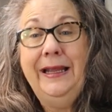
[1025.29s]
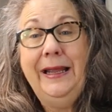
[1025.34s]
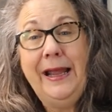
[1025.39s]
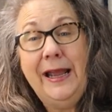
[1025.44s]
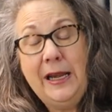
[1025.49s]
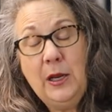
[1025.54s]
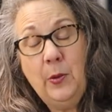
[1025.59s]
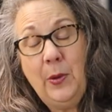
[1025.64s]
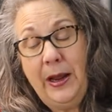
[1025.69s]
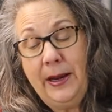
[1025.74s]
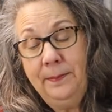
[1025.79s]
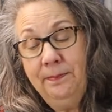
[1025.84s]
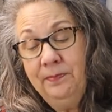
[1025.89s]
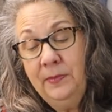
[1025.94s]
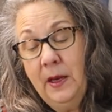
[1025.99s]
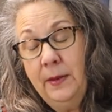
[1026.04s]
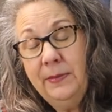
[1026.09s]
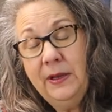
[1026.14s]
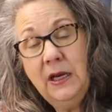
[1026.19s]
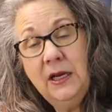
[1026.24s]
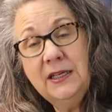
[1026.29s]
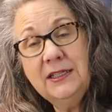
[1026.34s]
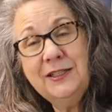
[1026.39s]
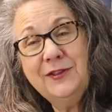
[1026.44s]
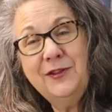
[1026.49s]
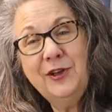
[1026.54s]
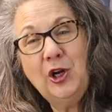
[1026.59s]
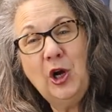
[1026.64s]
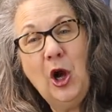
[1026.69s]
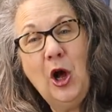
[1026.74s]
Anyway, because
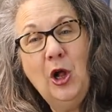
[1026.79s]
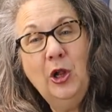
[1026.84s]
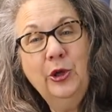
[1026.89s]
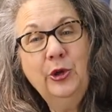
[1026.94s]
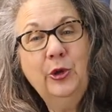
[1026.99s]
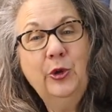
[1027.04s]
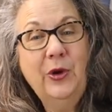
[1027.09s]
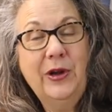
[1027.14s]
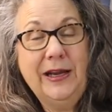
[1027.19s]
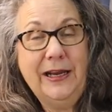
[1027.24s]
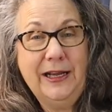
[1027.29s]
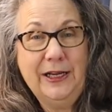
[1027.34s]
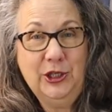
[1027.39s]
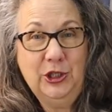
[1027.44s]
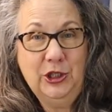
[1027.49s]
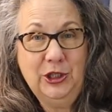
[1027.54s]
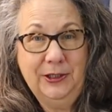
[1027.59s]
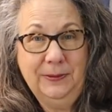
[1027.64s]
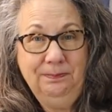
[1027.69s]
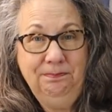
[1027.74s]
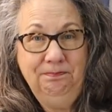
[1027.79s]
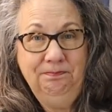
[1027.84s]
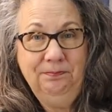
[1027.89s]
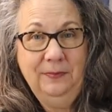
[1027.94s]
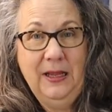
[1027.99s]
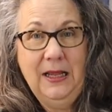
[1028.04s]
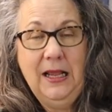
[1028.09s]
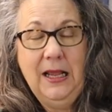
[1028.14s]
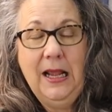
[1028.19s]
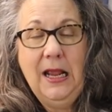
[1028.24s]
of the color gradation
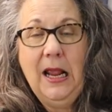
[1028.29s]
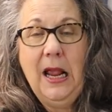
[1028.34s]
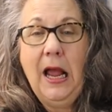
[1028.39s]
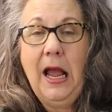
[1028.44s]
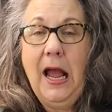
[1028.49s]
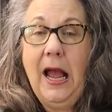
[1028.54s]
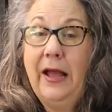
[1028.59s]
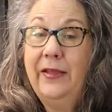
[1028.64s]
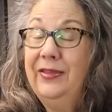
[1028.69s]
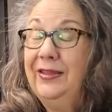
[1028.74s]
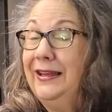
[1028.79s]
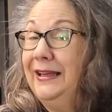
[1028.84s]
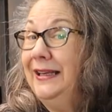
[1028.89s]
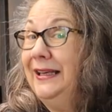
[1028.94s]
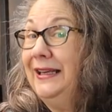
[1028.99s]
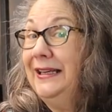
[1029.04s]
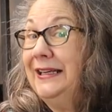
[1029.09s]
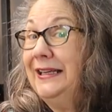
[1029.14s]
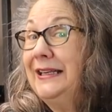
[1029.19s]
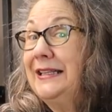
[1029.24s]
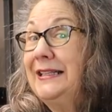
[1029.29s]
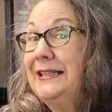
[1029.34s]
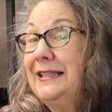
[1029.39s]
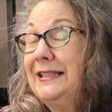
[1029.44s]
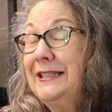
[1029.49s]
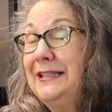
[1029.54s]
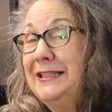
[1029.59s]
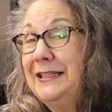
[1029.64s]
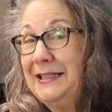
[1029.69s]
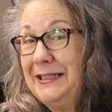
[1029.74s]
and the
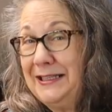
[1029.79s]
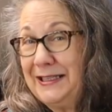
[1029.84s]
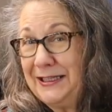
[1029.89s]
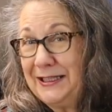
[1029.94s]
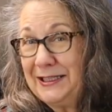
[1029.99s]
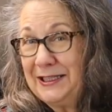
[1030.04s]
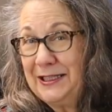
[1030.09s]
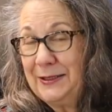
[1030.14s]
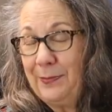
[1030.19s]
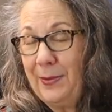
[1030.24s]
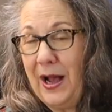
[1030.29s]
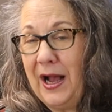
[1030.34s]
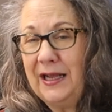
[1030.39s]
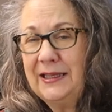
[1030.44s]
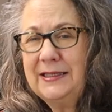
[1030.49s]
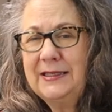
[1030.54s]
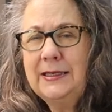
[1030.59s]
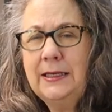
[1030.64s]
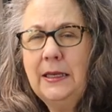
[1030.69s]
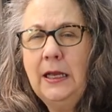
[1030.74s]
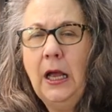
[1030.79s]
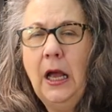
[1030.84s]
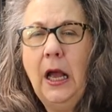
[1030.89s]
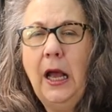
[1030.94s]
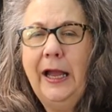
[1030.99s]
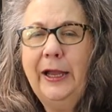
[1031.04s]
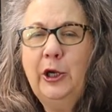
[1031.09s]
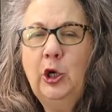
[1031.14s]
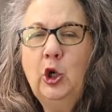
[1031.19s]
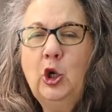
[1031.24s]
inconsistency in spots,
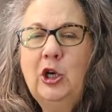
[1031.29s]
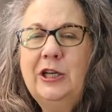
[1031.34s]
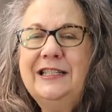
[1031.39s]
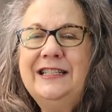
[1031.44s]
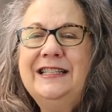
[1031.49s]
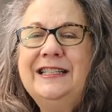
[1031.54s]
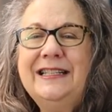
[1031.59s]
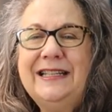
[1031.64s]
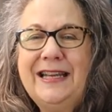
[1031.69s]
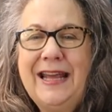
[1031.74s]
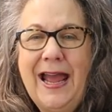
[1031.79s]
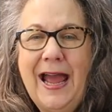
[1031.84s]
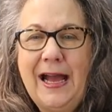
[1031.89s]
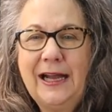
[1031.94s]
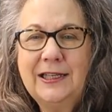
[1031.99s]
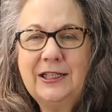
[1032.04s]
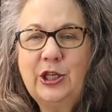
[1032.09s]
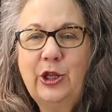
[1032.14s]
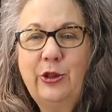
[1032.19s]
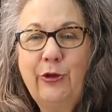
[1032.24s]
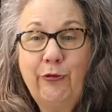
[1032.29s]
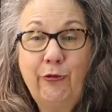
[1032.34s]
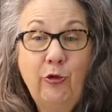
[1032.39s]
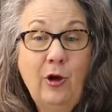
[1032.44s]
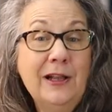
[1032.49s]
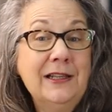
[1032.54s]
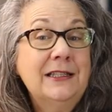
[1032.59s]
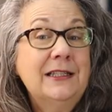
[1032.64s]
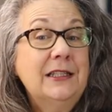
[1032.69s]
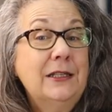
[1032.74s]
I couldn't get the
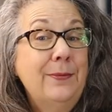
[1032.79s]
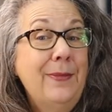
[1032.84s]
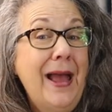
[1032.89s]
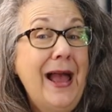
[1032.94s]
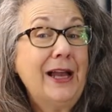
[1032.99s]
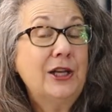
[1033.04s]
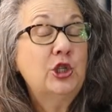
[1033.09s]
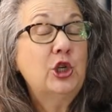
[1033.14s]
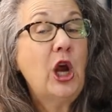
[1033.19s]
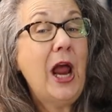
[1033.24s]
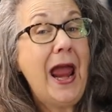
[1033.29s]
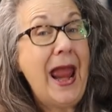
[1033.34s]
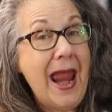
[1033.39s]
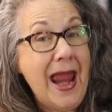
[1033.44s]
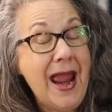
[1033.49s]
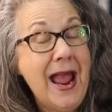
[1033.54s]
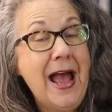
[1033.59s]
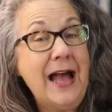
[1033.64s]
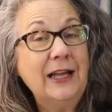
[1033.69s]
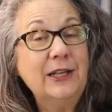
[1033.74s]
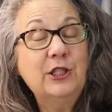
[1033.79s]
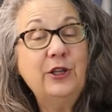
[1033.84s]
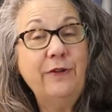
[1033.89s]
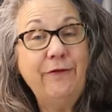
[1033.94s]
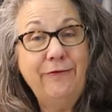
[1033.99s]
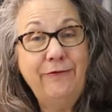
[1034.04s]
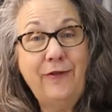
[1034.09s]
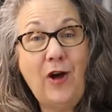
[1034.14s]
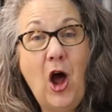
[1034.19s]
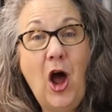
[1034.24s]
fronts to match and
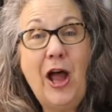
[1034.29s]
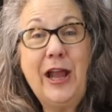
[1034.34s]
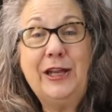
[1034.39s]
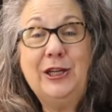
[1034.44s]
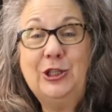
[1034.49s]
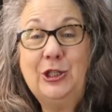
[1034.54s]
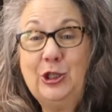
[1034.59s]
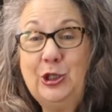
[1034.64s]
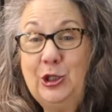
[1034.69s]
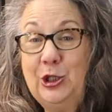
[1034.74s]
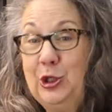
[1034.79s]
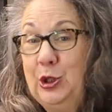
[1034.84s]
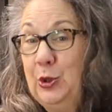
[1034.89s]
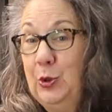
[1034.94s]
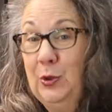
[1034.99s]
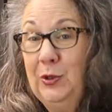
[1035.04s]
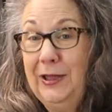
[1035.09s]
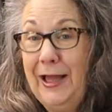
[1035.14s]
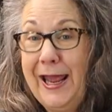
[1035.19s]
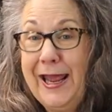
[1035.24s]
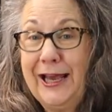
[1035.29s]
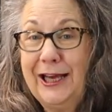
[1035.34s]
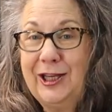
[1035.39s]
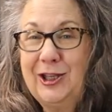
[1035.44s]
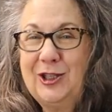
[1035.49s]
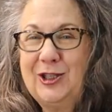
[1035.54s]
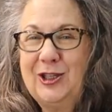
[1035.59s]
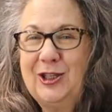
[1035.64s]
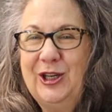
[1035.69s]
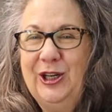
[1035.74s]
find two
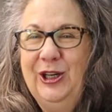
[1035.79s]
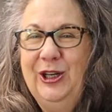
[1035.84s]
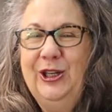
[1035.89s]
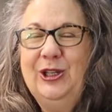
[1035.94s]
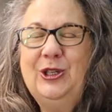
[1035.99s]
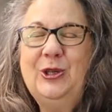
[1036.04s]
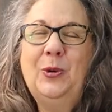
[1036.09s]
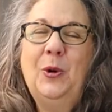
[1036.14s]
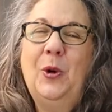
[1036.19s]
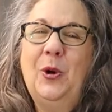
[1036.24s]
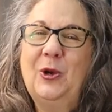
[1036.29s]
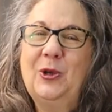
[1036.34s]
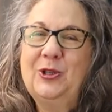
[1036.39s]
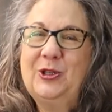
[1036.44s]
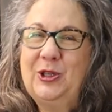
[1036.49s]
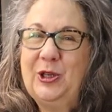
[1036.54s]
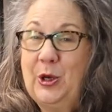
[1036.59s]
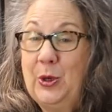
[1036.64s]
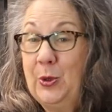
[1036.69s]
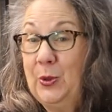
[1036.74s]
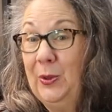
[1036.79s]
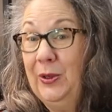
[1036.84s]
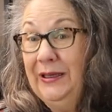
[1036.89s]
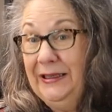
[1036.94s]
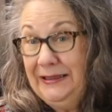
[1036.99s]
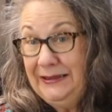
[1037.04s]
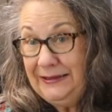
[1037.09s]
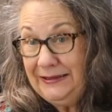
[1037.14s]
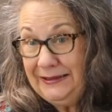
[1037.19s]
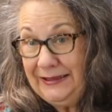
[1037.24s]
lengths to also
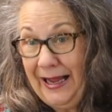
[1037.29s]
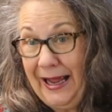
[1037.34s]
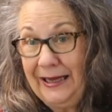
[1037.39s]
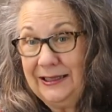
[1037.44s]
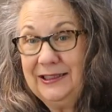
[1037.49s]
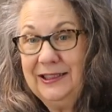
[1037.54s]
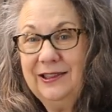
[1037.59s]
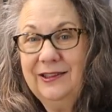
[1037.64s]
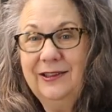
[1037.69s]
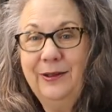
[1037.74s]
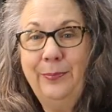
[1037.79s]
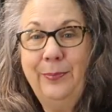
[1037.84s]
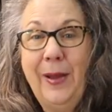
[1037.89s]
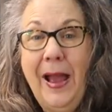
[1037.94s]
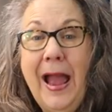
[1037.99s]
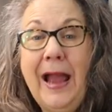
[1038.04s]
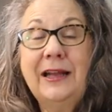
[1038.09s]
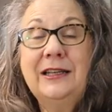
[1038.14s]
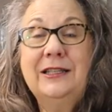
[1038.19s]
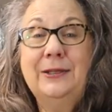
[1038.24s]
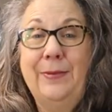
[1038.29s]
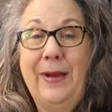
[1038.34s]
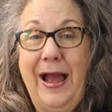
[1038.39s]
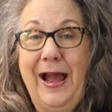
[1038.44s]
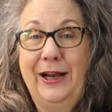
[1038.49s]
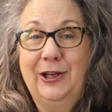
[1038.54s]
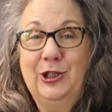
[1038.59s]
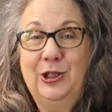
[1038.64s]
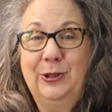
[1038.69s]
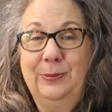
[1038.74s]
get the back to
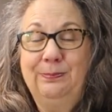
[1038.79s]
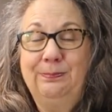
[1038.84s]
match.